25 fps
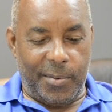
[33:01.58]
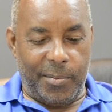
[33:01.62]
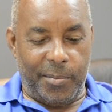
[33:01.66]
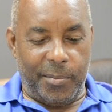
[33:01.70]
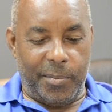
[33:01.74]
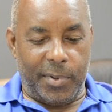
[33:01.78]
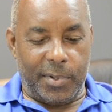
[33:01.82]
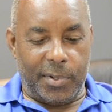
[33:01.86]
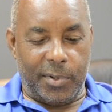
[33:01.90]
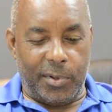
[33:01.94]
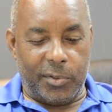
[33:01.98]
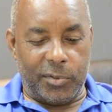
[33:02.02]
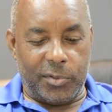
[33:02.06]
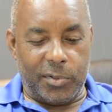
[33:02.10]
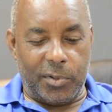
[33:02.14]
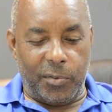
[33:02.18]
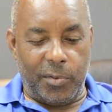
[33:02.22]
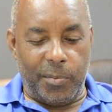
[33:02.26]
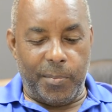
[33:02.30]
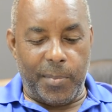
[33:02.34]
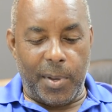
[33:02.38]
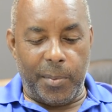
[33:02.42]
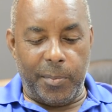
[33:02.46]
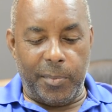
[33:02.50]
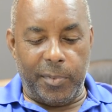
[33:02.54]
but also
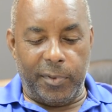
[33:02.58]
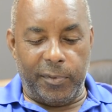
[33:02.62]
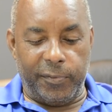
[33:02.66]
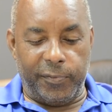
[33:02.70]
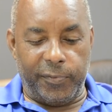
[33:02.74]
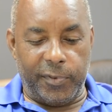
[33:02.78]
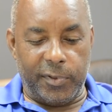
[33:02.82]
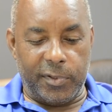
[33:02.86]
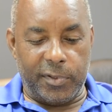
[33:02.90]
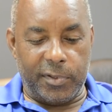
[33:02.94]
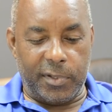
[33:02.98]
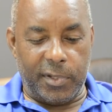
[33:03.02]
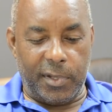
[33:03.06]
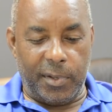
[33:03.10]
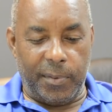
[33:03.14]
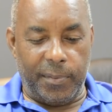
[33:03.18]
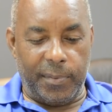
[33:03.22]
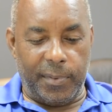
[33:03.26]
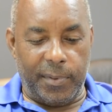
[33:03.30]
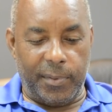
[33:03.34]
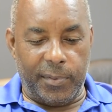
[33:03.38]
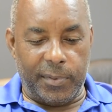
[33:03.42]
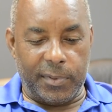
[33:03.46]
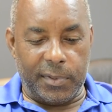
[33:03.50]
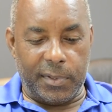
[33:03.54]
remember in the first
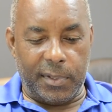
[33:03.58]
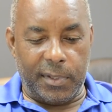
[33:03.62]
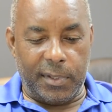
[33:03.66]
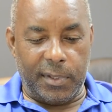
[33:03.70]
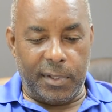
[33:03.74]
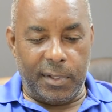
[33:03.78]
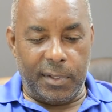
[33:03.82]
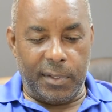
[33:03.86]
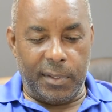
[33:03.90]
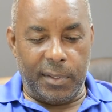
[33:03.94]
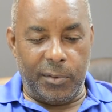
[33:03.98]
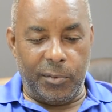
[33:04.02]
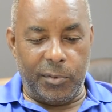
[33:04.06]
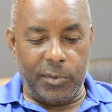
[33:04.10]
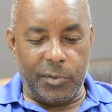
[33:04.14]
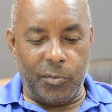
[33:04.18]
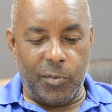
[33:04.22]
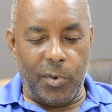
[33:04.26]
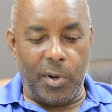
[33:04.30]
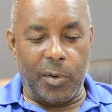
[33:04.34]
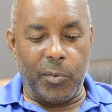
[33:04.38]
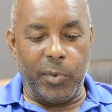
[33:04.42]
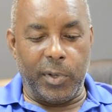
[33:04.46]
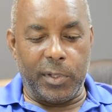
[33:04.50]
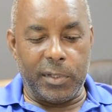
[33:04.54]
team there was a there was
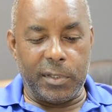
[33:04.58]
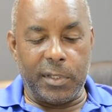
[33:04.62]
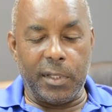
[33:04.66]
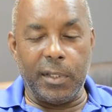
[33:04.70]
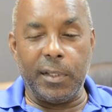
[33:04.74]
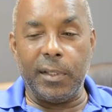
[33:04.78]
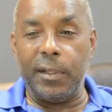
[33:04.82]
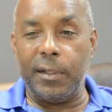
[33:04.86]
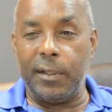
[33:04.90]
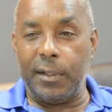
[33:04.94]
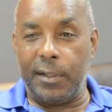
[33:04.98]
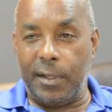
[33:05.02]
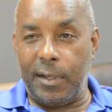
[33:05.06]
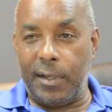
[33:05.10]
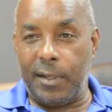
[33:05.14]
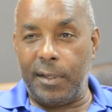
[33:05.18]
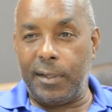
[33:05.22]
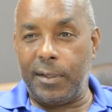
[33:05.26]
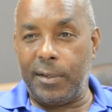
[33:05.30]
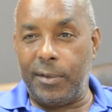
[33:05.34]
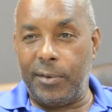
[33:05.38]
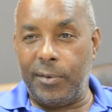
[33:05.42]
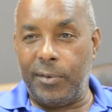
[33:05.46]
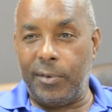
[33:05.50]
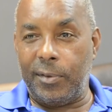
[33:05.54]
one West Indian guy
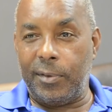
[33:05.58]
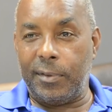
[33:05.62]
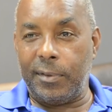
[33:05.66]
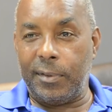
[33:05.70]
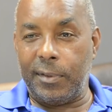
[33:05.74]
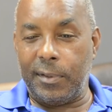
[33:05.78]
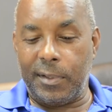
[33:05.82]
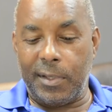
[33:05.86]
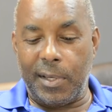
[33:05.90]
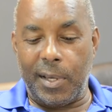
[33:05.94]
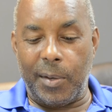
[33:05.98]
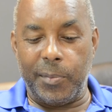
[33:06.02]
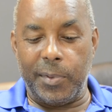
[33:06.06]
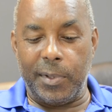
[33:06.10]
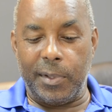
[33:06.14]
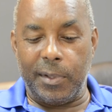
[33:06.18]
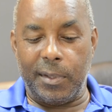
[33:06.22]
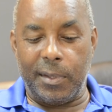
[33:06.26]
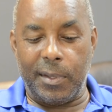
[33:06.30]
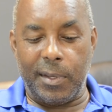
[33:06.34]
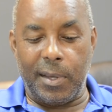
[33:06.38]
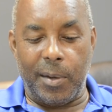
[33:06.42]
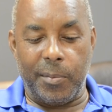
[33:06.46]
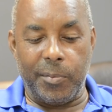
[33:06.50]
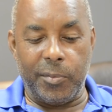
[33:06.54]
called Cam-
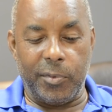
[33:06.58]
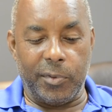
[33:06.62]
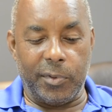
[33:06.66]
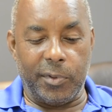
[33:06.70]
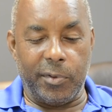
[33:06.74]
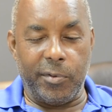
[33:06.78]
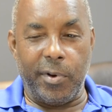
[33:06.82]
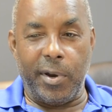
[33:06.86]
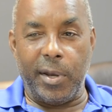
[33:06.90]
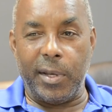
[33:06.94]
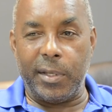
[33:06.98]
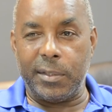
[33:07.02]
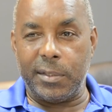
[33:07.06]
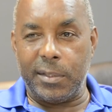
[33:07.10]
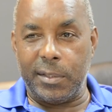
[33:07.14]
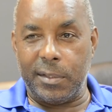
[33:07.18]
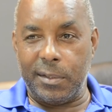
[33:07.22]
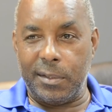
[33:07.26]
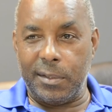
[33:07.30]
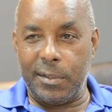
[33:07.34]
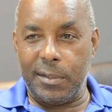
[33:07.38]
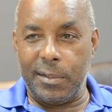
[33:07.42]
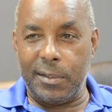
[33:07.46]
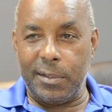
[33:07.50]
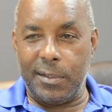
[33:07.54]
Cameron Grant,
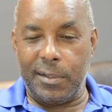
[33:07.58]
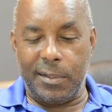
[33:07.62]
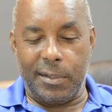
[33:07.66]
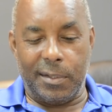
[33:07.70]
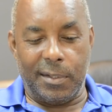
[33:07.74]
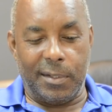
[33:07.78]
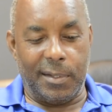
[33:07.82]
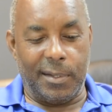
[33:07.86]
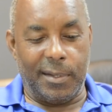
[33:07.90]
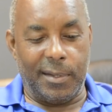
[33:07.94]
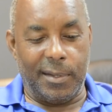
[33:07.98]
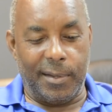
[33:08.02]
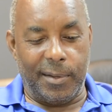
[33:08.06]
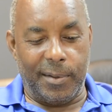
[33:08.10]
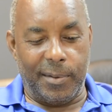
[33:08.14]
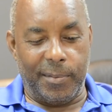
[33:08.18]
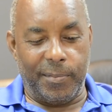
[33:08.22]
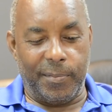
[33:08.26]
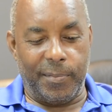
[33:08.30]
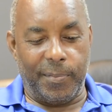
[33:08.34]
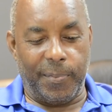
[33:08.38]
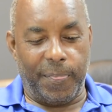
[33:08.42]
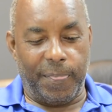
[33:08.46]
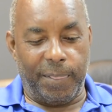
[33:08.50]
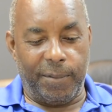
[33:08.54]

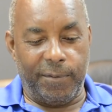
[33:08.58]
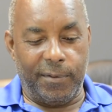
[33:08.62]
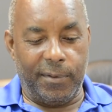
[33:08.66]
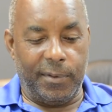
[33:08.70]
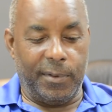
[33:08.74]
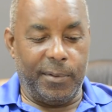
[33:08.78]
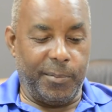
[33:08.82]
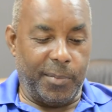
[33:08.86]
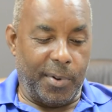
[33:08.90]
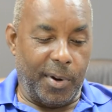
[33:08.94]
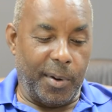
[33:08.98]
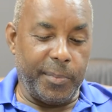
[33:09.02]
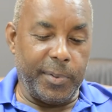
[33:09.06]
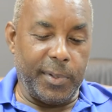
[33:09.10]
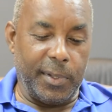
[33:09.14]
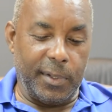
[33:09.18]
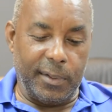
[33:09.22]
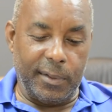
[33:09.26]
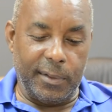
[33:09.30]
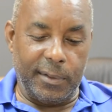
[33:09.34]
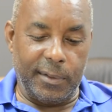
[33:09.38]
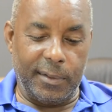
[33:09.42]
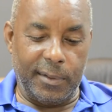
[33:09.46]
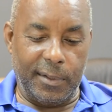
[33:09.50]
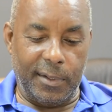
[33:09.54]
um,
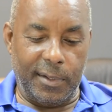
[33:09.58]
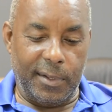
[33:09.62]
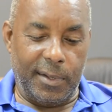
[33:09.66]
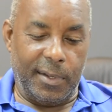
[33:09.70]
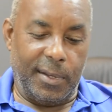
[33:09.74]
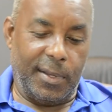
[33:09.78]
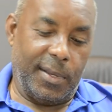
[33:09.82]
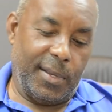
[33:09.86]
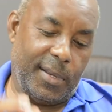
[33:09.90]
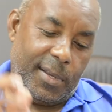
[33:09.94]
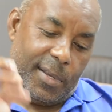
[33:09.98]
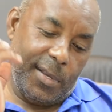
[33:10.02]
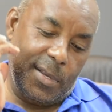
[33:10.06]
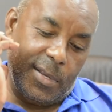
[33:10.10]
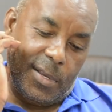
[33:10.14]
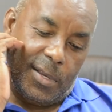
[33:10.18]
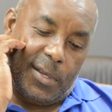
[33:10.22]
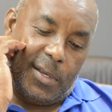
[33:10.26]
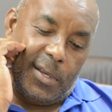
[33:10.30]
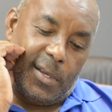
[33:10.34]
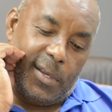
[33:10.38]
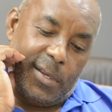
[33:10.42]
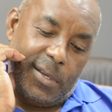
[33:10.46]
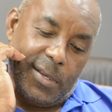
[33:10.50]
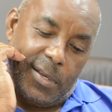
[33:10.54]
Barbadian.
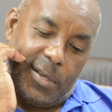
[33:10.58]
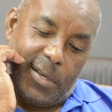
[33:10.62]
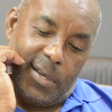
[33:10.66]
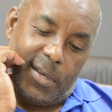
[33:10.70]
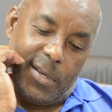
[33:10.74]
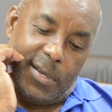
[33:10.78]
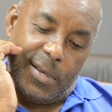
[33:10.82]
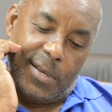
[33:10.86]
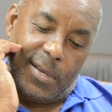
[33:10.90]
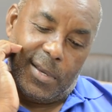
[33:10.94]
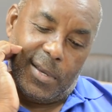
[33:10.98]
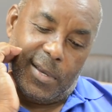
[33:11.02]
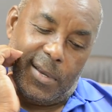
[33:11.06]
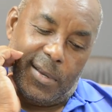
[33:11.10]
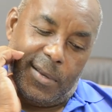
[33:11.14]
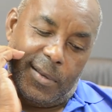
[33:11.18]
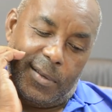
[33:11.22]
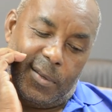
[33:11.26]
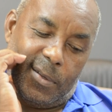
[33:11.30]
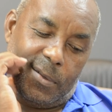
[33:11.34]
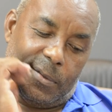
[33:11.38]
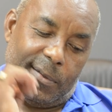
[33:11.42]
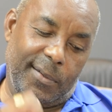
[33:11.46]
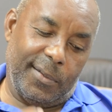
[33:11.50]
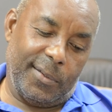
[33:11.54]

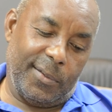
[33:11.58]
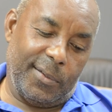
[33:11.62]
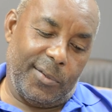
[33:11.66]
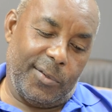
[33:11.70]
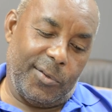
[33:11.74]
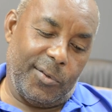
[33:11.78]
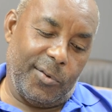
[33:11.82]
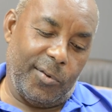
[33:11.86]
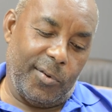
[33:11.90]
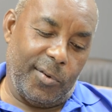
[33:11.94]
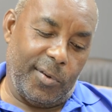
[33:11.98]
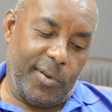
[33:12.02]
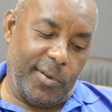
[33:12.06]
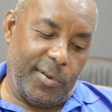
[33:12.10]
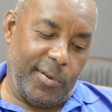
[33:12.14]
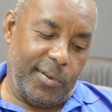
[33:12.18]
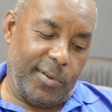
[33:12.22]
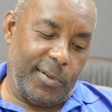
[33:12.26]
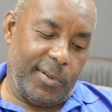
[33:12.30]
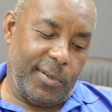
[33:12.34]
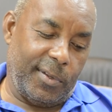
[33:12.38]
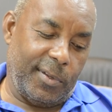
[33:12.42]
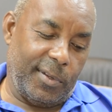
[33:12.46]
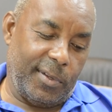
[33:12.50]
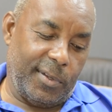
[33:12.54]
Uh, so
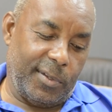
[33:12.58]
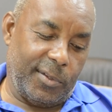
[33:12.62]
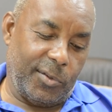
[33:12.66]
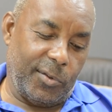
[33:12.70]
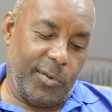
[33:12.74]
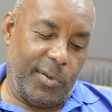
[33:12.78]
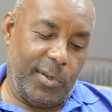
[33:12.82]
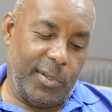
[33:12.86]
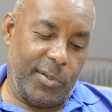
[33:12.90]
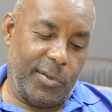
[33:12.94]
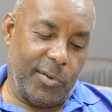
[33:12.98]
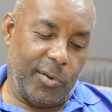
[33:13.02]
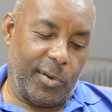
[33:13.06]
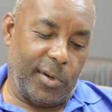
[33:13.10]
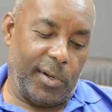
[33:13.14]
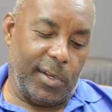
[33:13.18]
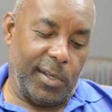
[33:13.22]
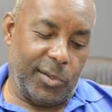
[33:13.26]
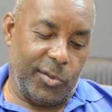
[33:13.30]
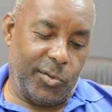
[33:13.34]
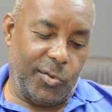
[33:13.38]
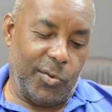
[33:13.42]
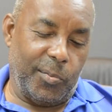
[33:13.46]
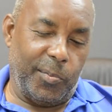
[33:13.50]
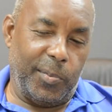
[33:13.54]
so he sort of
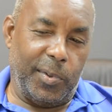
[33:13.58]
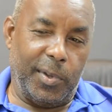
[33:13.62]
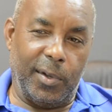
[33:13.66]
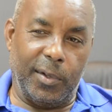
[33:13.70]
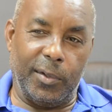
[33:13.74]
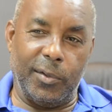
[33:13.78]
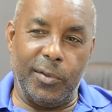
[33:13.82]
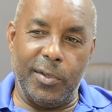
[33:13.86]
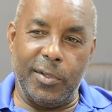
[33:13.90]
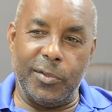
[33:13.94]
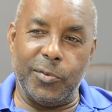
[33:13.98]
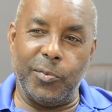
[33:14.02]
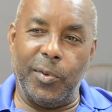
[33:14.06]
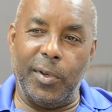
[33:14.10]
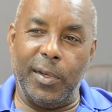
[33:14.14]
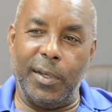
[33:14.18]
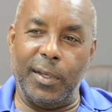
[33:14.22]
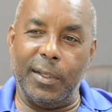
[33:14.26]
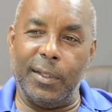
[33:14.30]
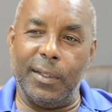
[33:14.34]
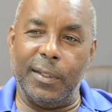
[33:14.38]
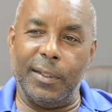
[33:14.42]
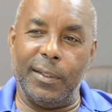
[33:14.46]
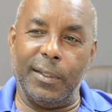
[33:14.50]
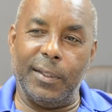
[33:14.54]
like took me under his
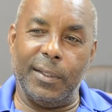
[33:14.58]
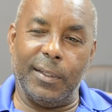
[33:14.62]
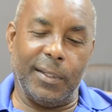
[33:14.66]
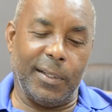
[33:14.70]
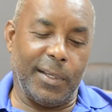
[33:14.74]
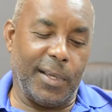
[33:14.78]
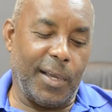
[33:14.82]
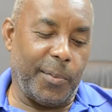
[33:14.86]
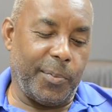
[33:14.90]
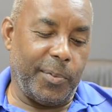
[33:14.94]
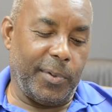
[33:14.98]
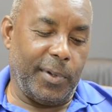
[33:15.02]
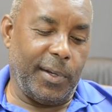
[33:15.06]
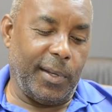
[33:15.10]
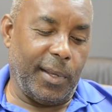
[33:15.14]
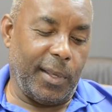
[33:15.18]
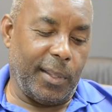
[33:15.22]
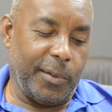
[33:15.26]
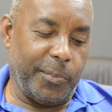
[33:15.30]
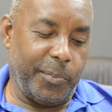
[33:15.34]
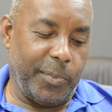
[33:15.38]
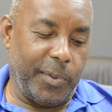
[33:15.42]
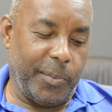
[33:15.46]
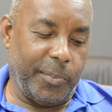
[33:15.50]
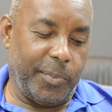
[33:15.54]
wing and, and, a couple of the
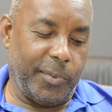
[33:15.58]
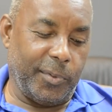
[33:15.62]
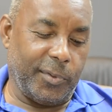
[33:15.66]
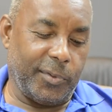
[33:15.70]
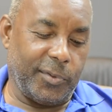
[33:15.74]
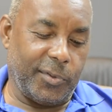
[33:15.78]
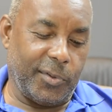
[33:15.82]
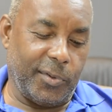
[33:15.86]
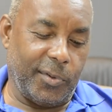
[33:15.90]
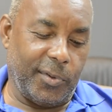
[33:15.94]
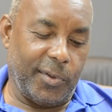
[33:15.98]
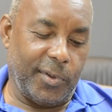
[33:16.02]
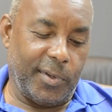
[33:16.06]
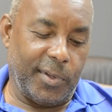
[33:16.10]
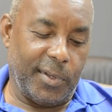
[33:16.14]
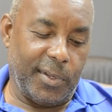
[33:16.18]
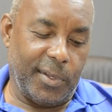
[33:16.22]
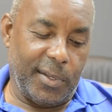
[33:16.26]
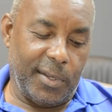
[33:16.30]
other people. So